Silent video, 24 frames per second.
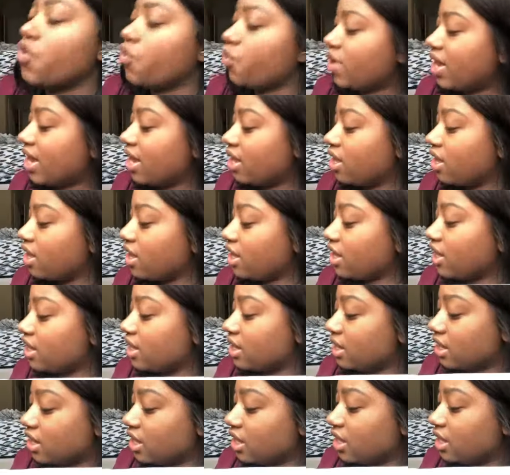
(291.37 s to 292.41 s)
Well,
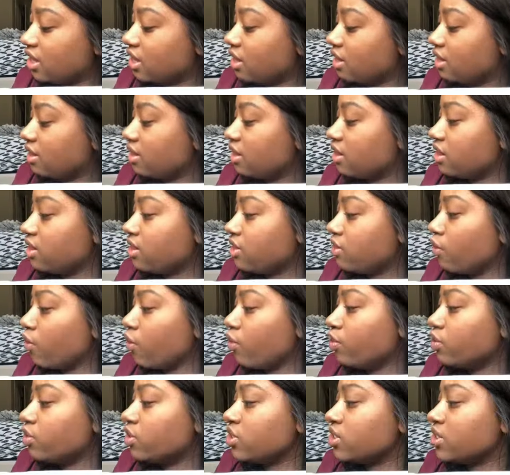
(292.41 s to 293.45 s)

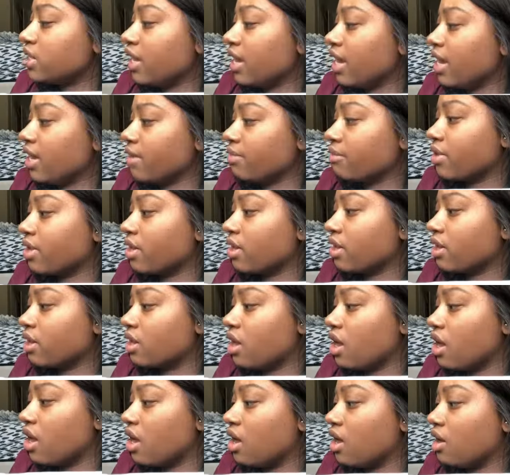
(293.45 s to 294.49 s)
those same
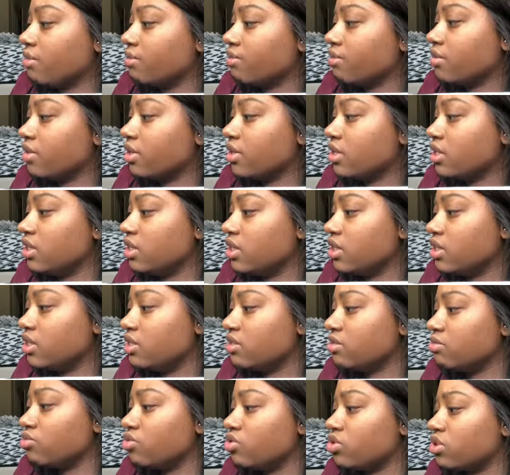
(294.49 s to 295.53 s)

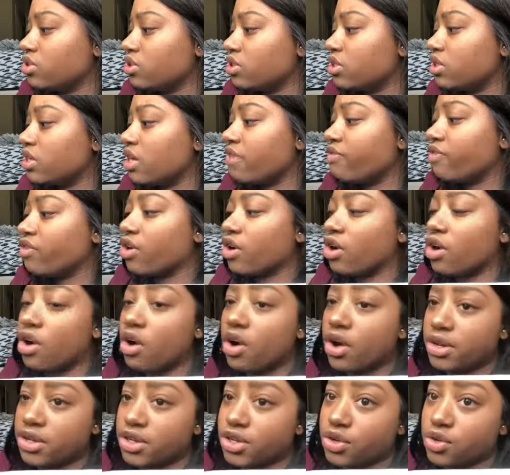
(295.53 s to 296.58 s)
symbols and stuff are
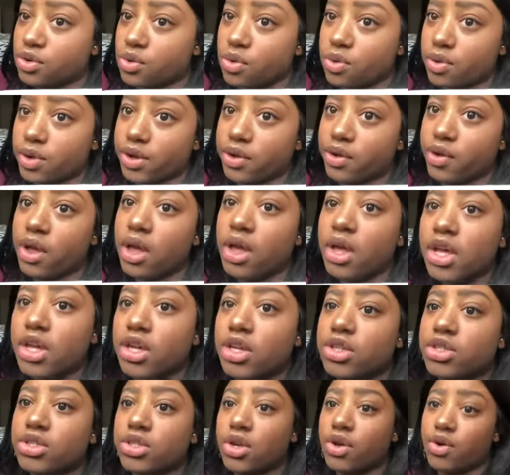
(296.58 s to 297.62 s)
on your coil,
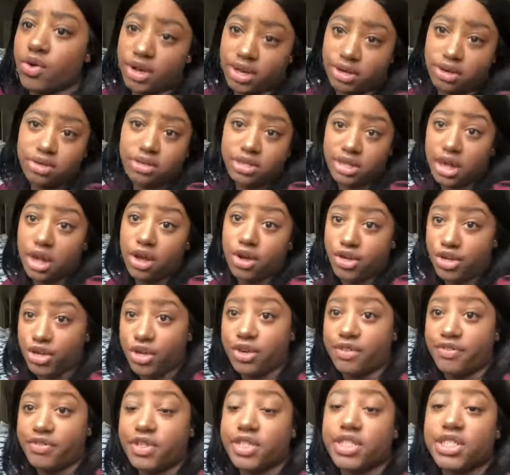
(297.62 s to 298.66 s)
so it'll tell
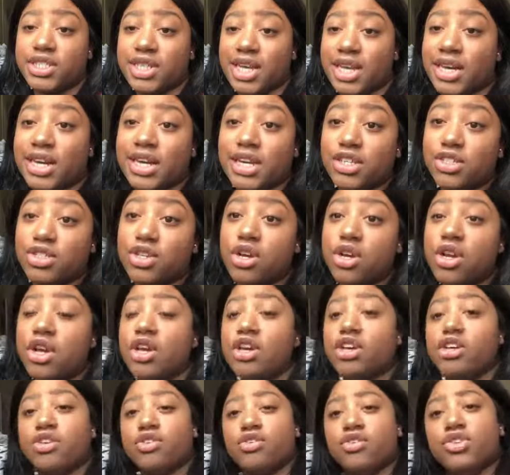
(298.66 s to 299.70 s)
you if your settings
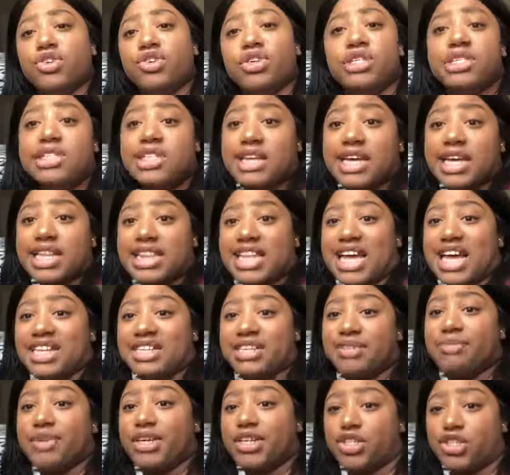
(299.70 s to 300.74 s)
you can look at that
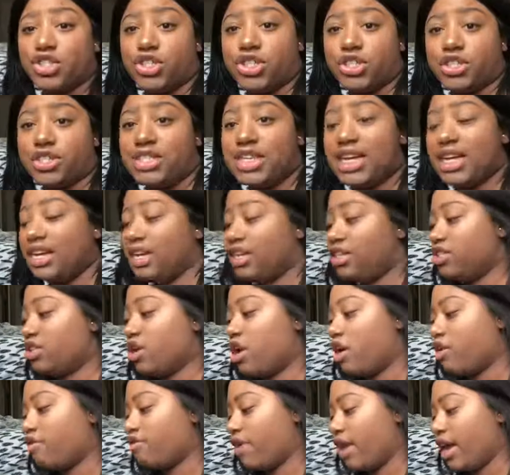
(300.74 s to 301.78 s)
to make sure your settings
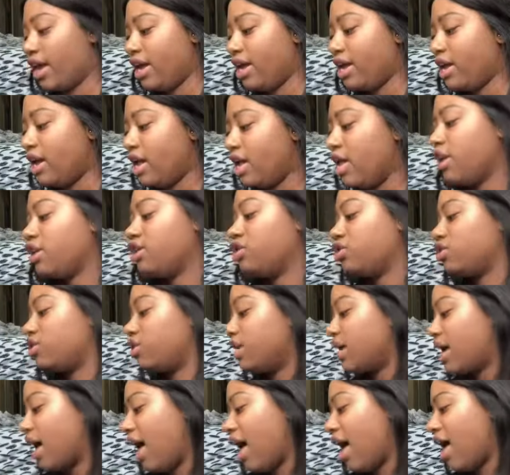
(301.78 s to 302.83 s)
are right. So
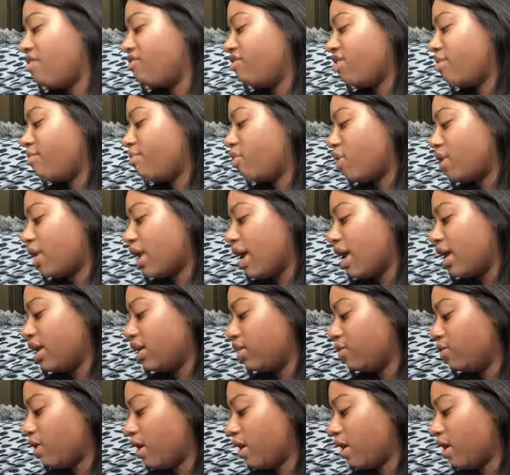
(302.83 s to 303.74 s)
yeah, I vape on 80